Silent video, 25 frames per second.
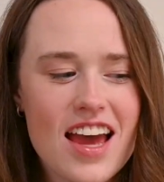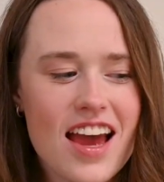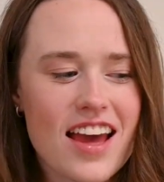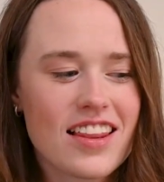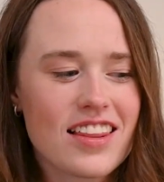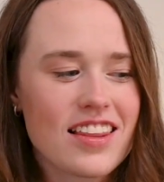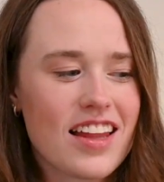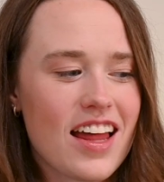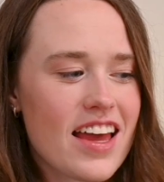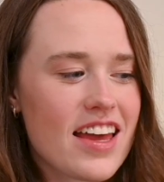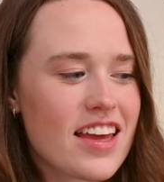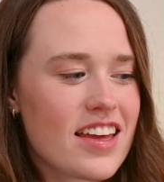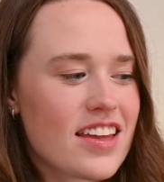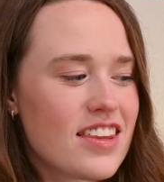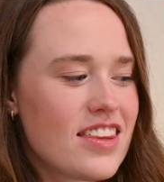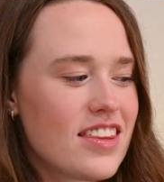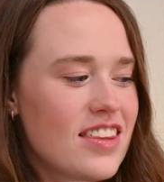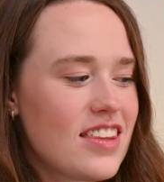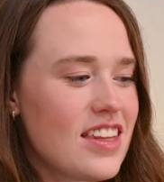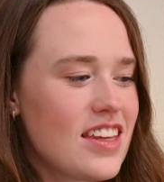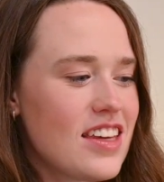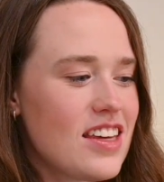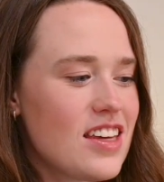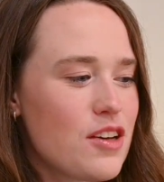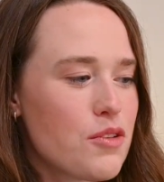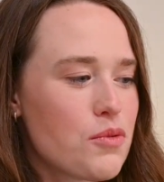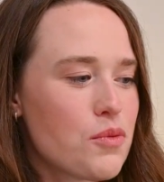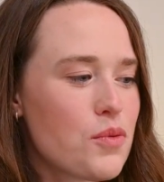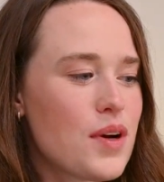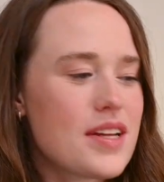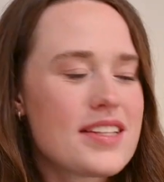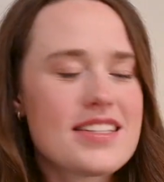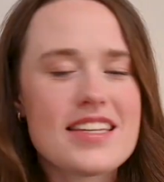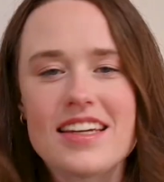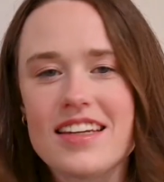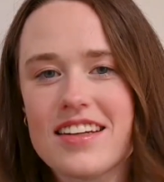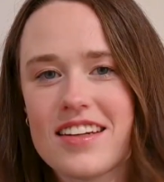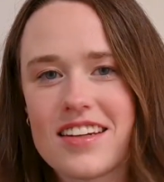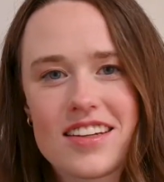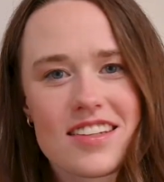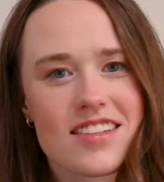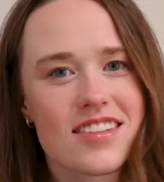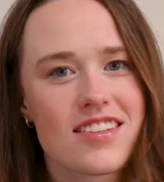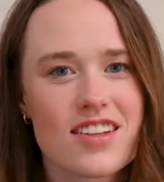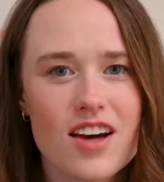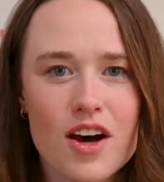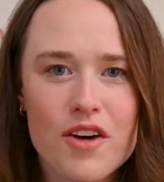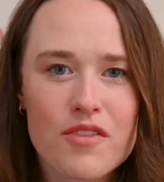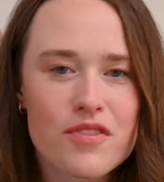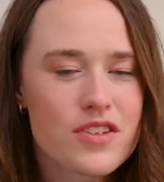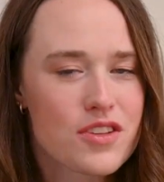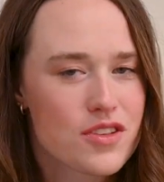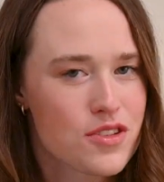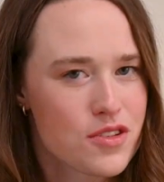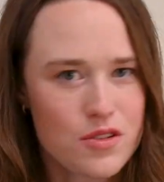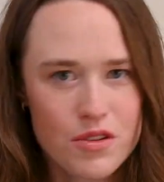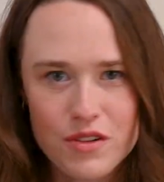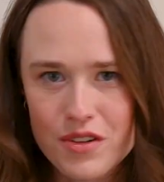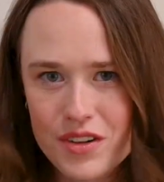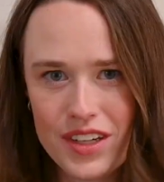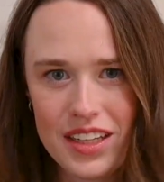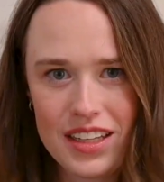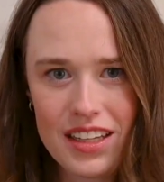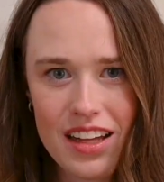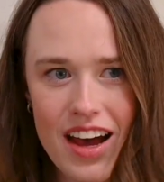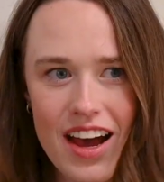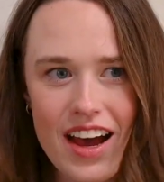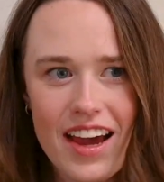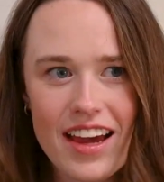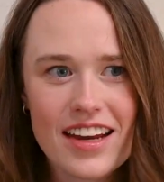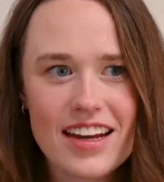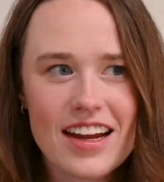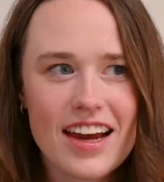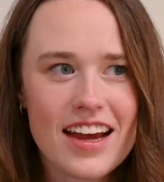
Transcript: I like the wittiness of the storyline.